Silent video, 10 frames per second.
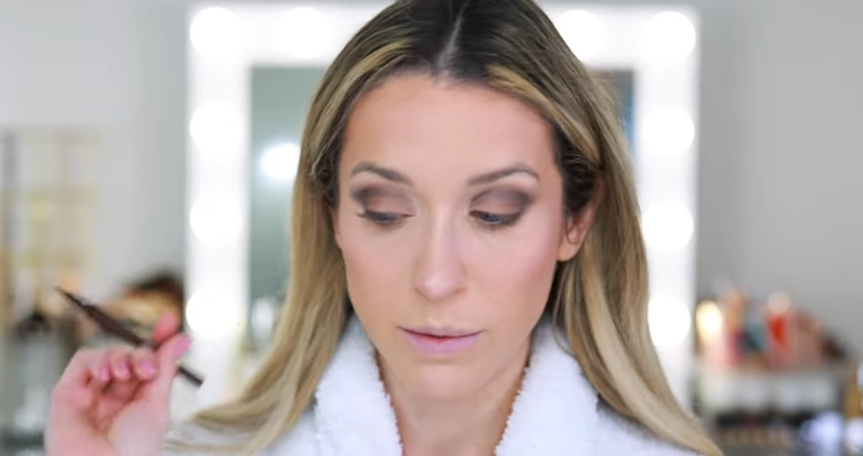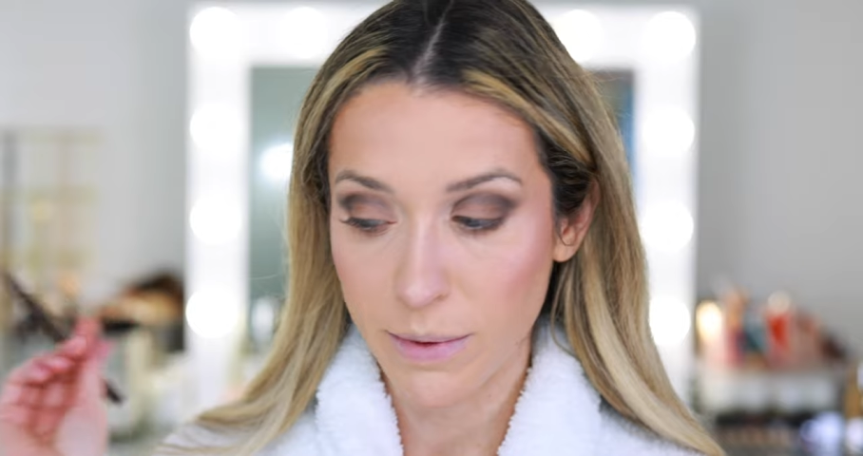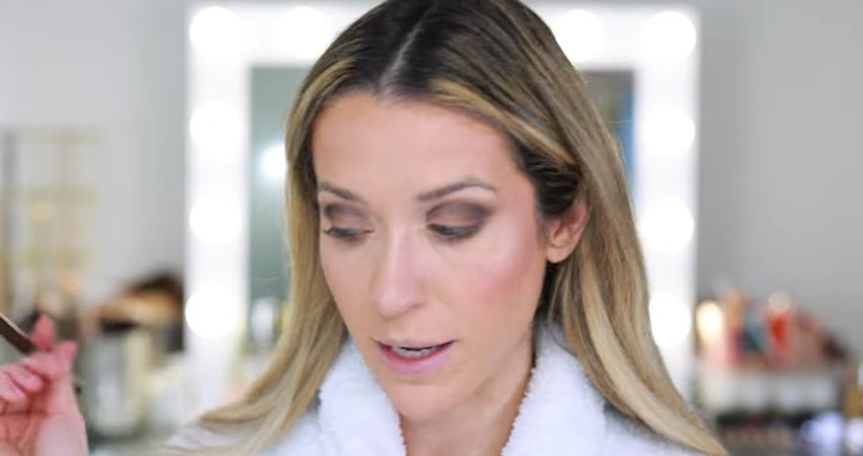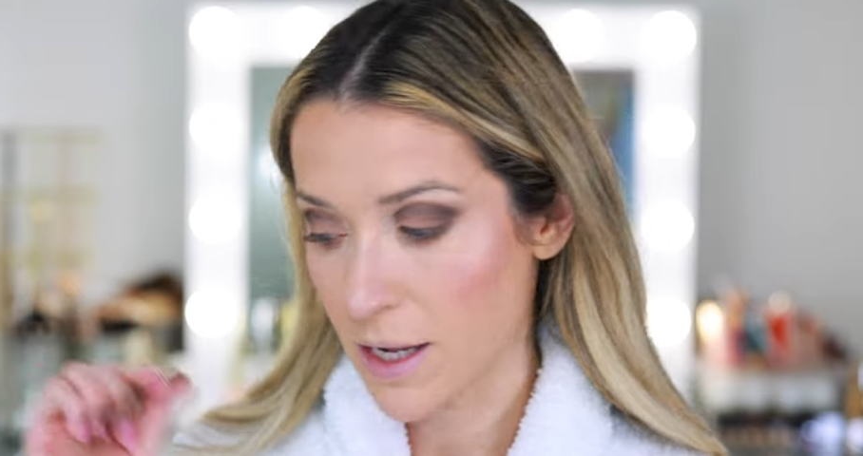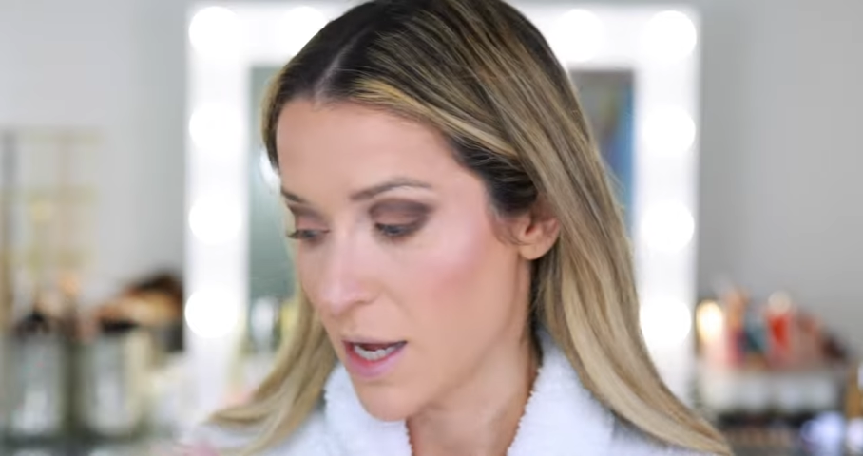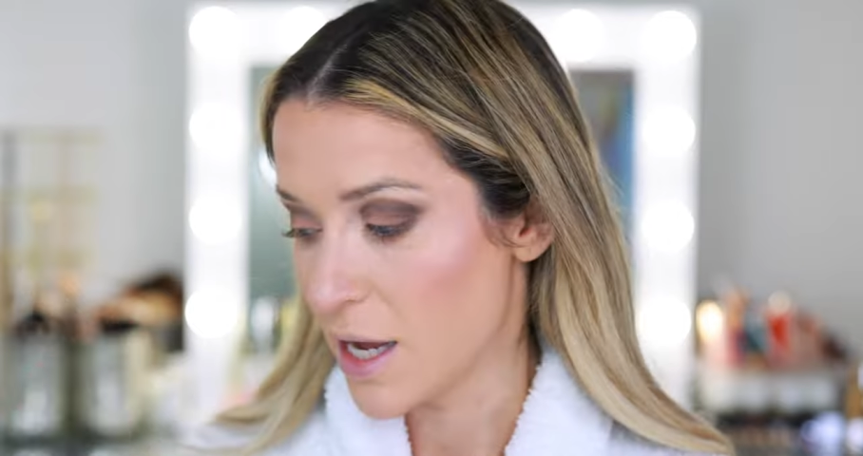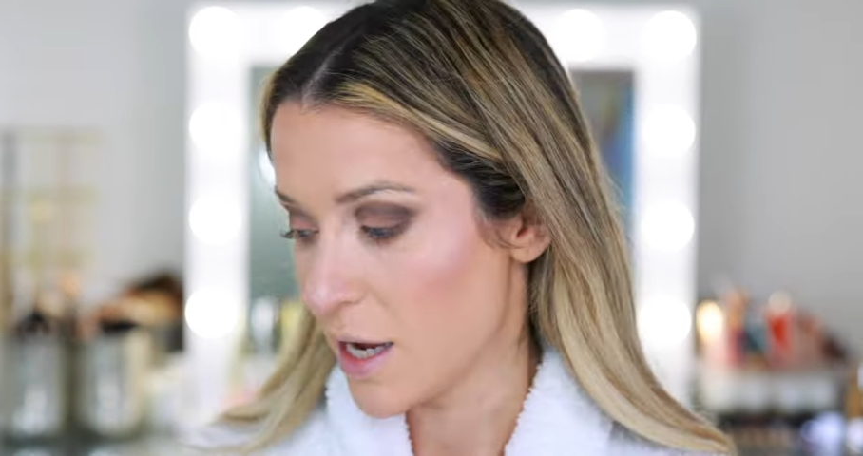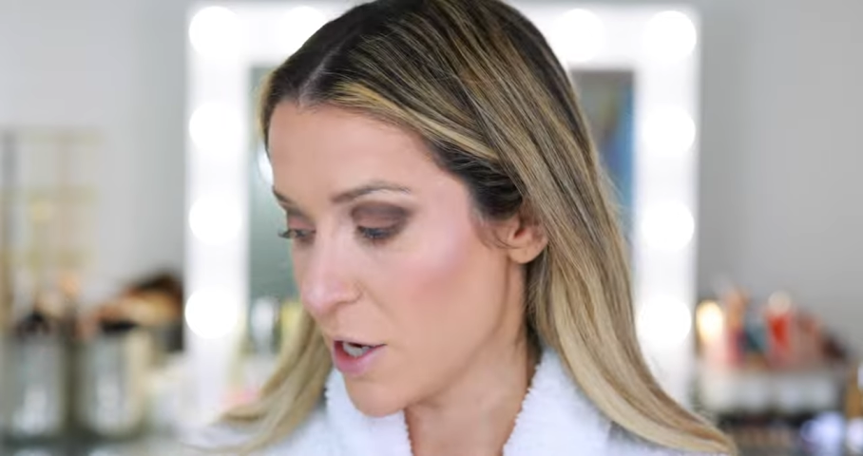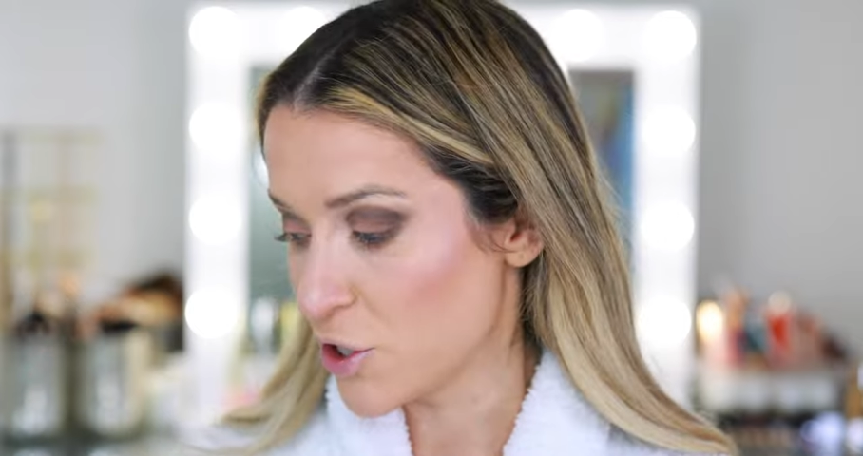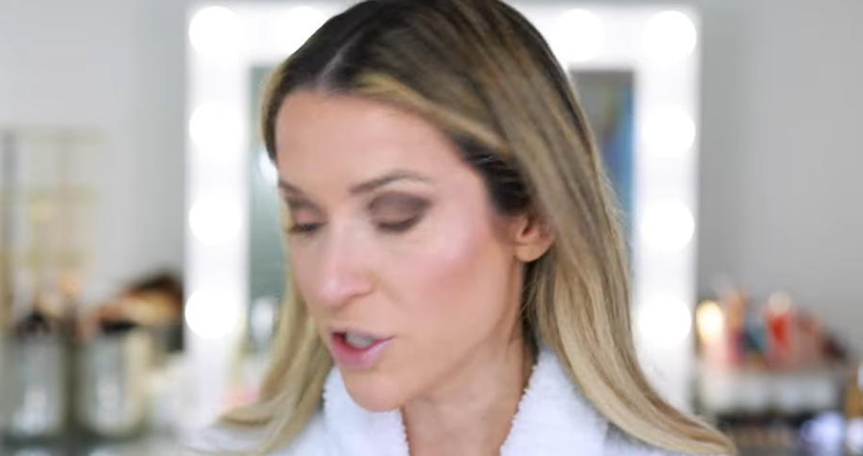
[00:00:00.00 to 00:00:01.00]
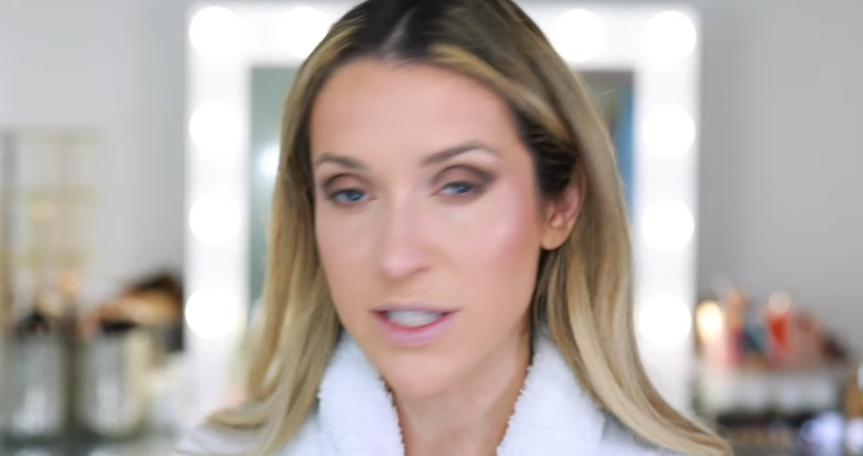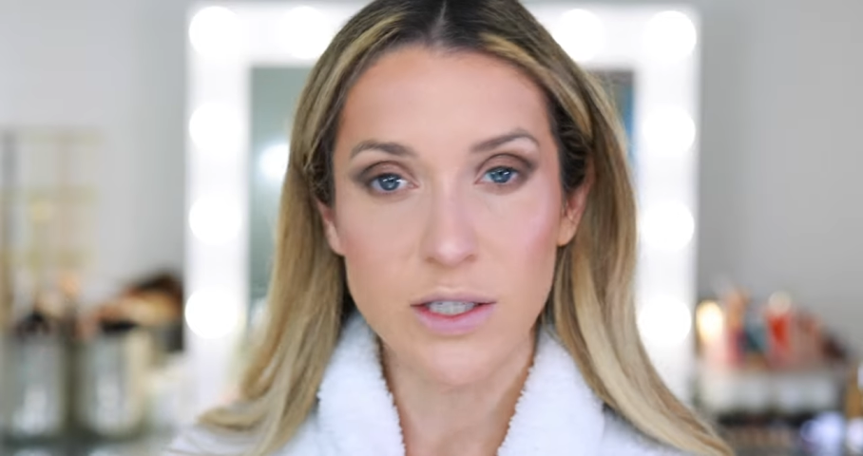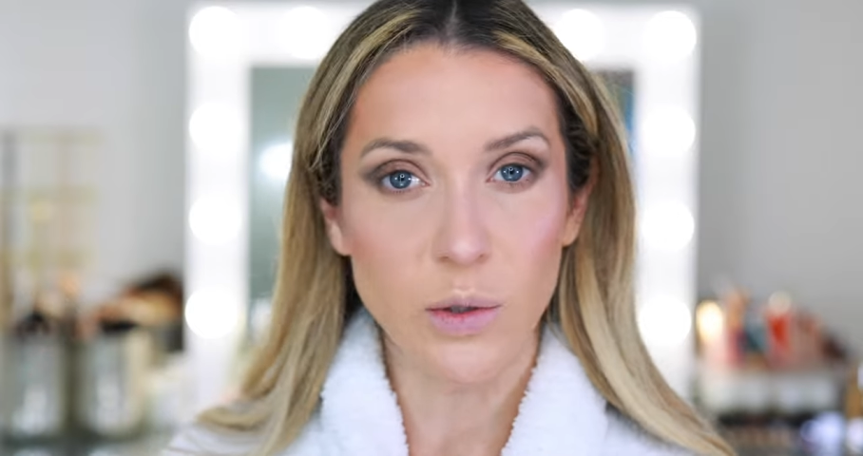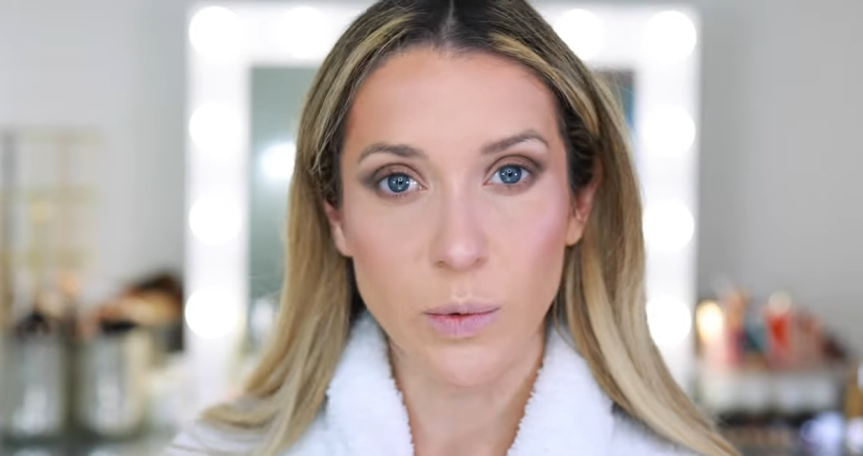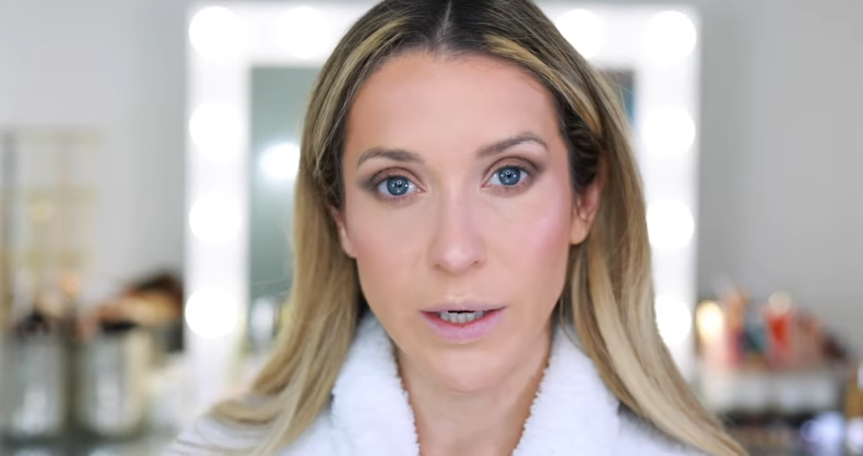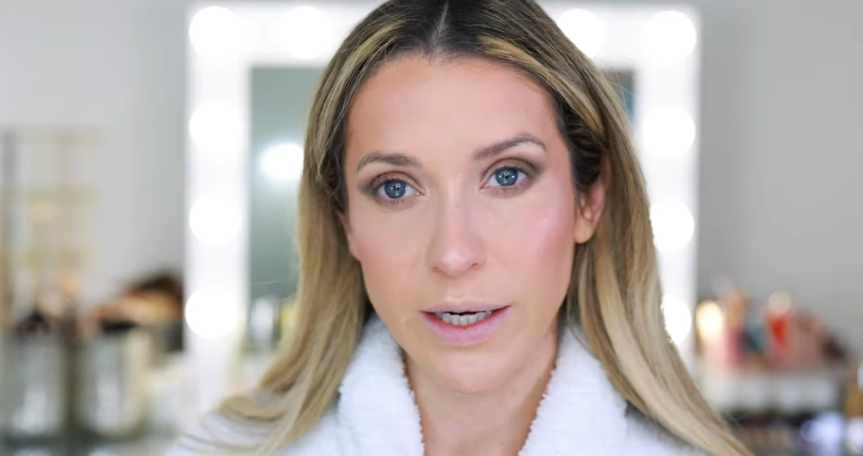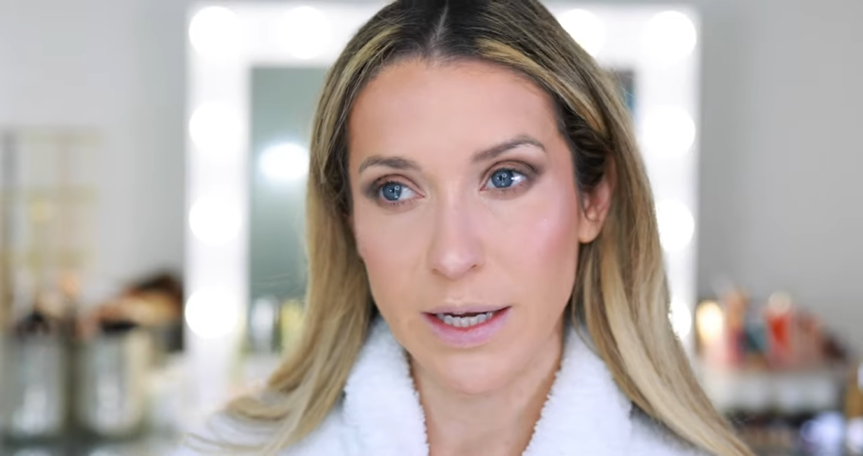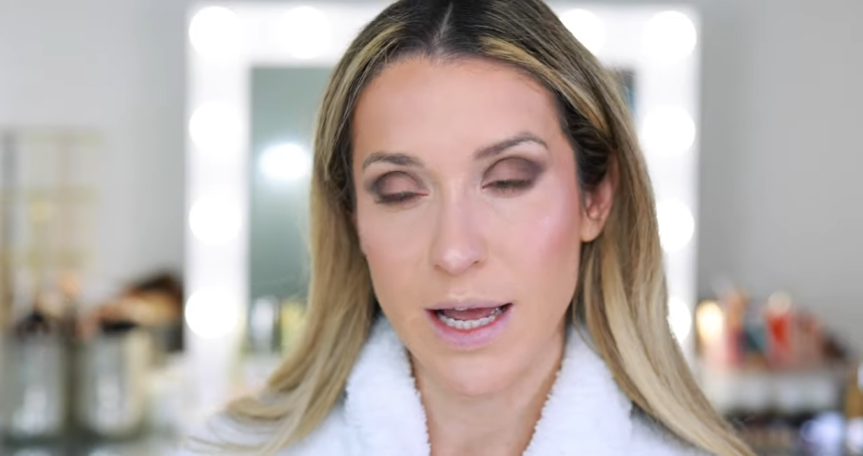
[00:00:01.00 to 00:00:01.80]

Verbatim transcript: but it should still work.